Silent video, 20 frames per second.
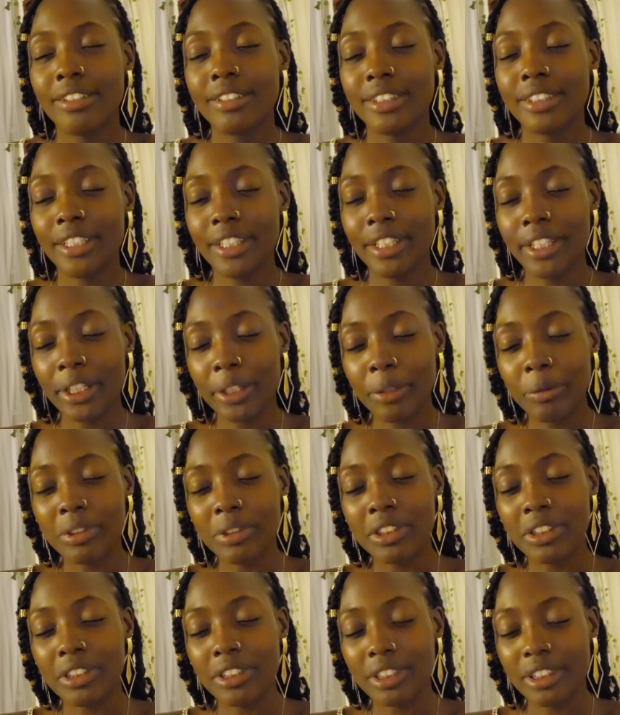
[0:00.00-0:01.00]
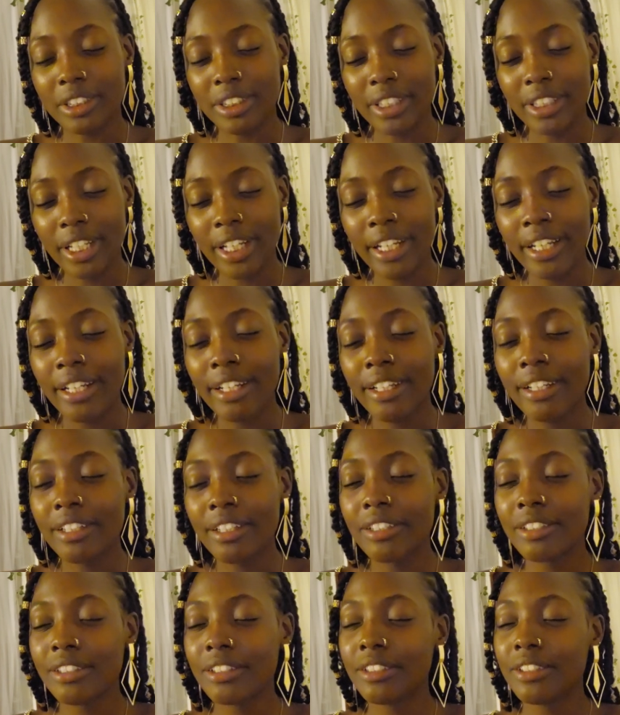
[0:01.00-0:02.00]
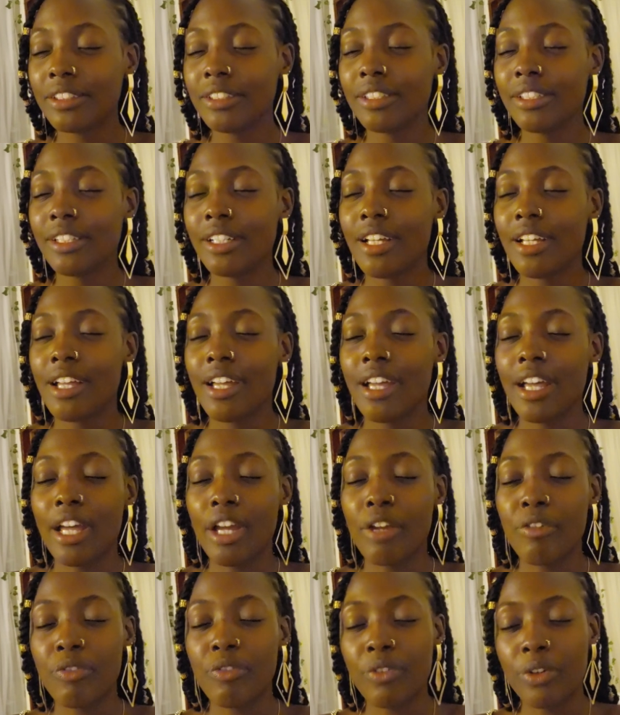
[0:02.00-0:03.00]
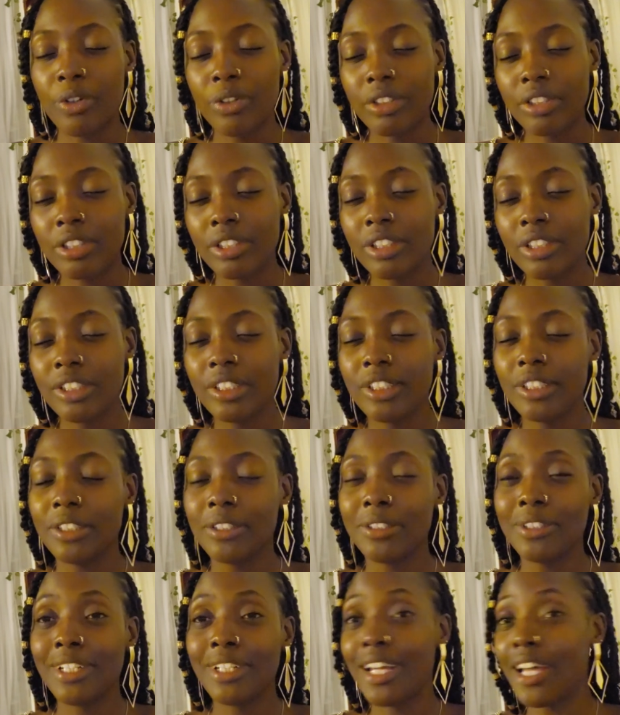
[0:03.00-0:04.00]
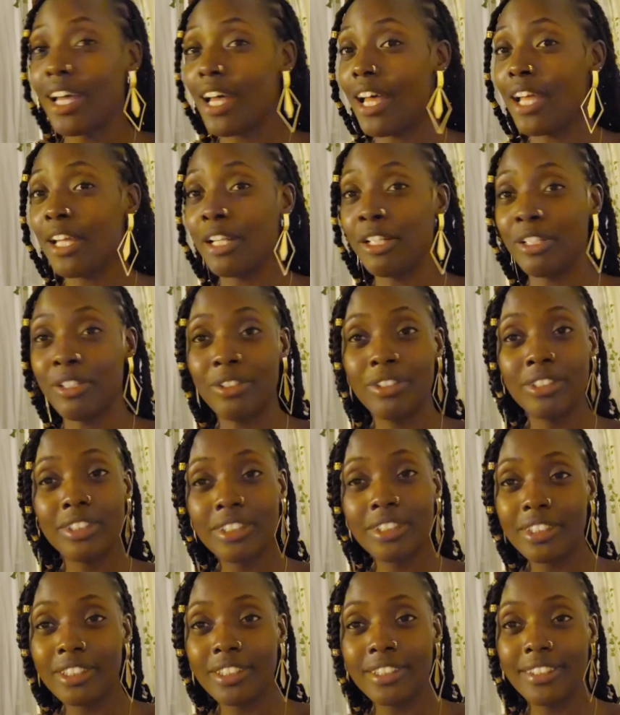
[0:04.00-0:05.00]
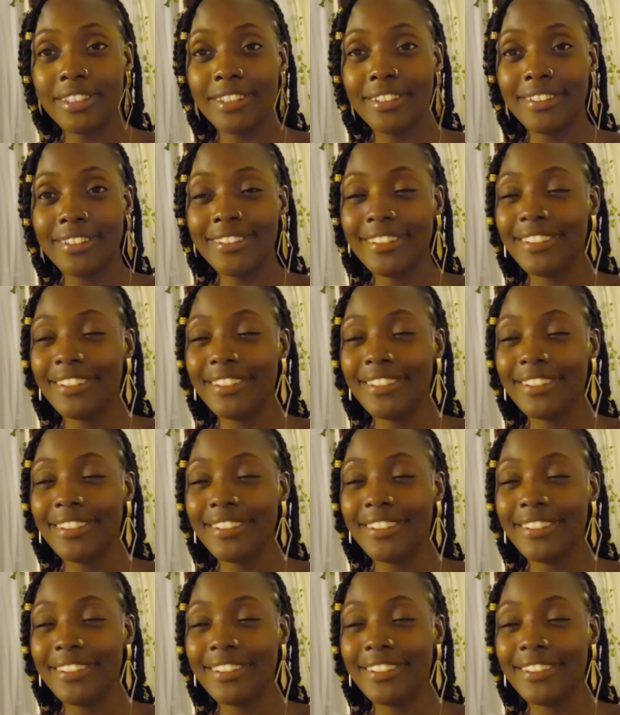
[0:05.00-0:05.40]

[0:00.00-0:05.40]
today was a good day. I felt good. I looked good.